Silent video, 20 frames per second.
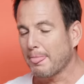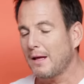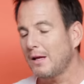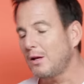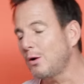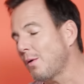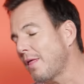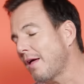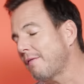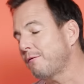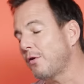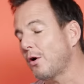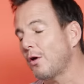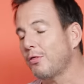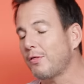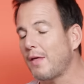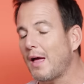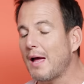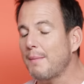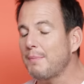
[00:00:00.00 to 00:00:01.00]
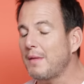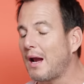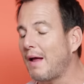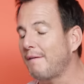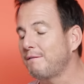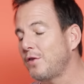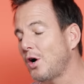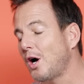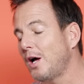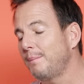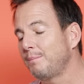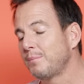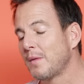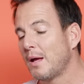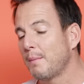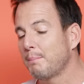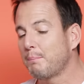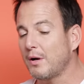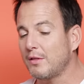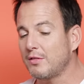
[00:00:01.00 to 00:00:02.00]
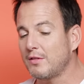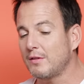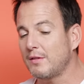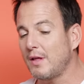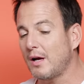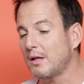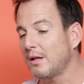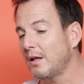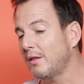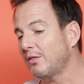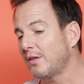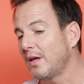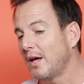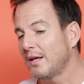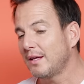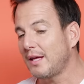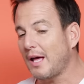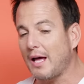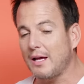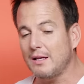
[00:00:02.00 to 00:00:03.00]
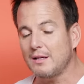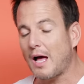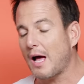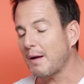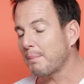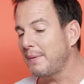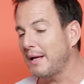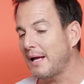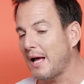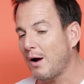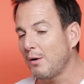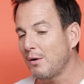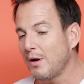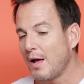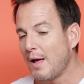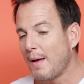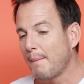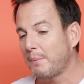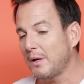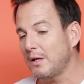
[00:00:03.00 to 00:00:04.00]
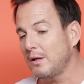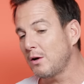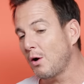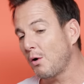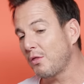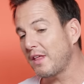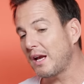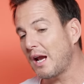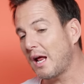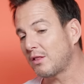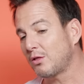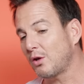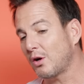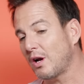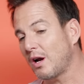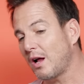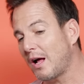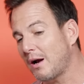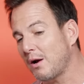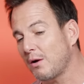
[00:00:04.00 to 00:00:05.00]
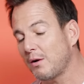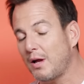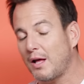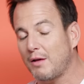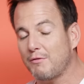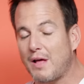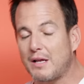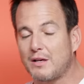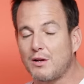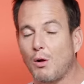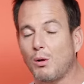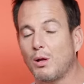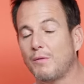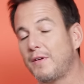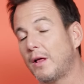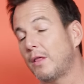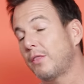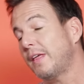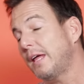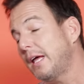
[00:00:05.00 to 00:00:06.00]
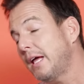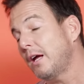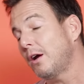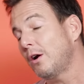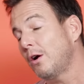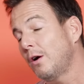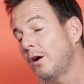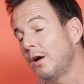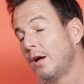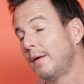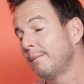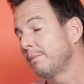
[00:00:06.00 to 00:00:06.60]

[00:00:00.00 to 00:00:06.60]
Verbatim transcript: You know, that first time that I fought Buster Douglas, yeah, he knocked me out. But you know, then I took it out on Evander Holyfield's ear,